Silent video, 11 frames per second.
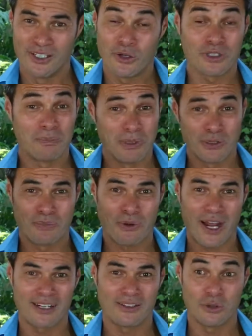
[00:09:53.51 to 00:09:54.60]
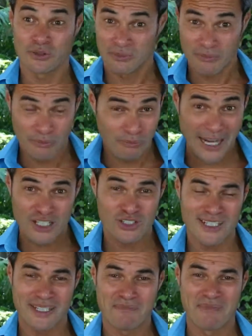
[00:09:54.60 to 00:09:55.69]
or to build the brand or to manage the
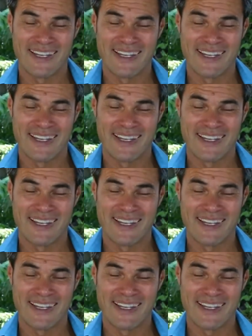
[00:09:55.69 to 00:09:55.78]
team.